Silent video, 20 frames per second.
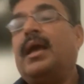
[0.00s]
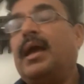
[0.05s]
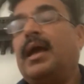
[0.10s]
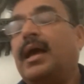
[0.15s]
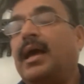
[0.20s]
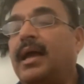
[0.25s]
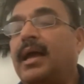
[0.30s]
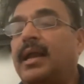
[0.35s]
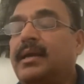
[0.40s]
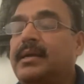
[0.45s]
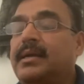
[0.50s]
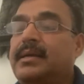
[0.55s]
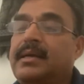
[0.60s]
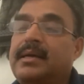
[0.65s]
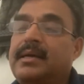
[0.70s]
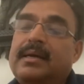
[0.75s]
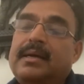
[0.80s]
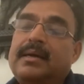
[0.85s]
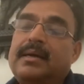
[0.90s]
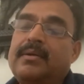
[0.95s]
And
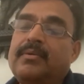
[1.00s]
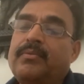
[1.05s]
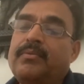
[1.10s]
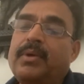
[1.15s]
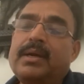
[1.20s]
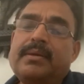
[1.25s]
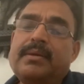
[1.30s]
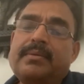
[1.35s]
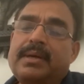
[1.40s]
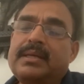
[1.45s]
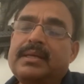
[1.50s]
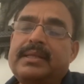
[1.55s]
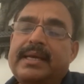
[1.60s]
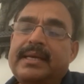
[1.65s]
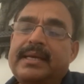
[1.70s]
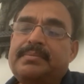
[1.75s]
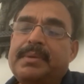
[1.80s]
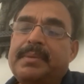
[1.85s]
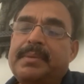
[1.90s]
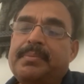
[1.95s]
whatever
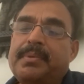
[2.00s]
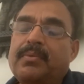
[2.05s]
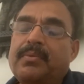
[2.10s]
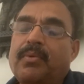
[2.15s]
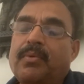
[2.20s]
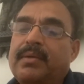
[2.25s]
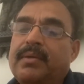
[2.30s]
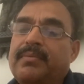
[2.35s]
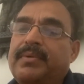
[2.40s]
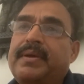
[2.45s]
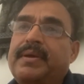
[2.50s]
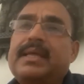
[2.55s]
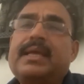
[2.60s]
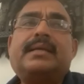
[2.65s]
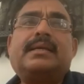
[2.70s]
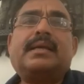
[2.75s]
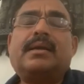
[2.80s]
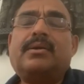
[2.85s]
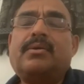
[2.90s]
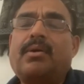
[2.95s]
thing people want, we
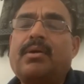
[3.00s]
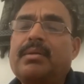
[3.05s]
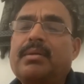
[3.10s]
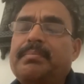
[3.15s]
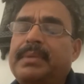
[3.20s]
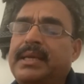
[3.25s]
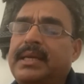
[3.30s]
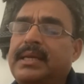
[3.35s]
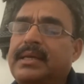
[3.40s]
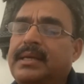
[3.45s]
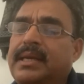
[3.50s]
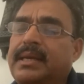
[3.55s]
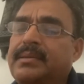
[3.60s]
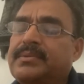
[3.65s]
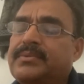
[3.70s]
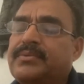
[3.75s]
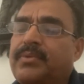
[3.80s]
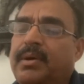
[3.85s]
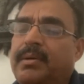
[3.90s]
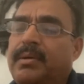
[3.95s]
created a lot of many
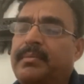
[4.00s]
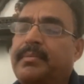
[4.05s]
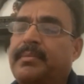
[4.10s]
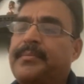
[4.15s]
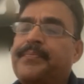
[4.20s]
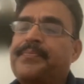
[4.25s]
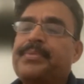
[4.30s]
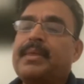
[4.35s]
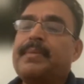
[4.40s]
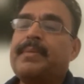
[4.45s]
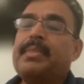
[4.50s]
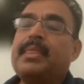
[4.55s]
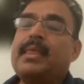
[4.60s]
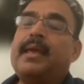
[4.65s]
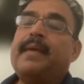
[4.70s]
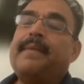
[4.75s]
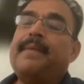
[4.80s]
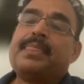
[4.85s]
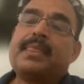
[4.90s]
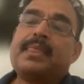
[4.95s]
teams from,
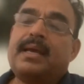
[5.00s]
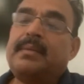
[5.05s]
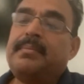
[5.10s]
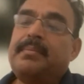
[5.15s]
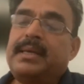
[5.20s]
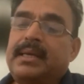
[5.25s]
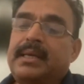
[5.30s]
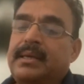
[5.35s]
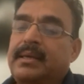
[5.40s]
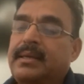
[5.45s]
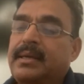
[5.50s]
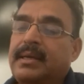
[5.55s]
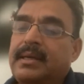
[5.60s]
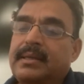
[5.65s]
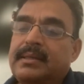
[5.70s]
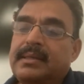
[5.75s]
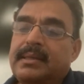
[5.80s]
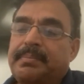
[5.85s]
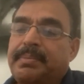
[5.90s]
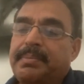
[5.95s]

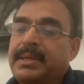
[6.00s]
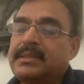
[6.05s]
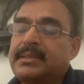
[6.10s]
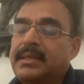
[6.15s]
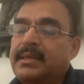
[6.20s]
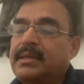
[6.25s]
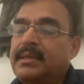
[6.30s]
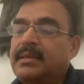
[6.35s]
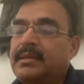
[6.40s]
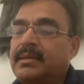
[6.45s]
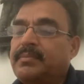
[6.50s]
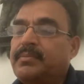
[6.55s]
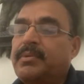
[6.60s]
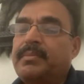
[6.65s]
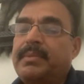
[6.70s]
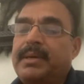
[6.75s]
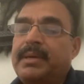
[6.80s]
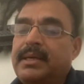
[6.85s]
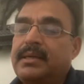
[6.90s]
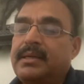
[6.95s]
the person, the
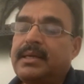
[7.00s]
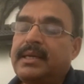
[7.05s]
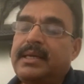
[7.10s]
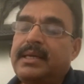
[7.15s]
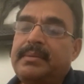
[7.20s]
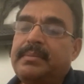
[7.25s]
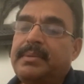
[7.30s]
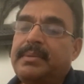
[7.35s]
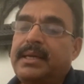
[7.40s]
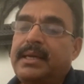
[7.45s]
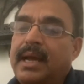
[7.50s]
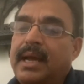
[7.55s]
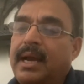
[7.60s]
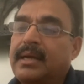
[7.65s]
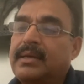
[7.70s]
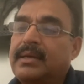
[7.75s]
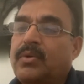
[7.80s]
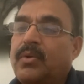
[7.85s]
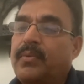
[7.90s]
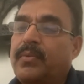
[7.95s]
moment anybody
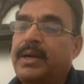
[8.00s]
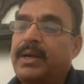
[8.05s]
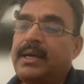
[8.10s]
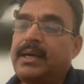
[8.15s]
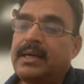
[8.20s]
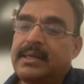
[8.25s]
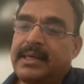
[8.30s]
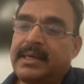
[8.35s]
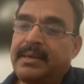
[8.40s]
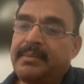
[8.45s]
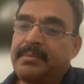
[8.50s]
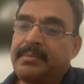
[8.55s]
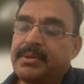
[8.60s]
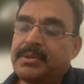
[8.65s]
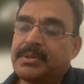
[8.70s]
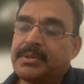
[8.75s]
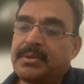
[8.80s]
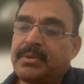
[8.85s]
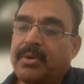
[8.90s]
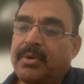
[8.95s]
had COVID, a team
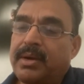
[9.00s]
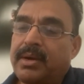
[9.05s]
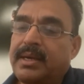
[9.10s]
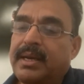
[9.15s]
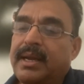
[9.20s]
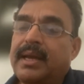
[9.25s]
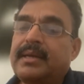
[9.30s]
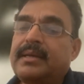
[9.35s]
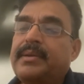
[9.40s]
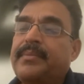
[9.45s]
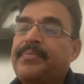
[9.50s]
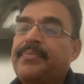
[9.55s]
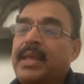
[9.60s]
used to contact,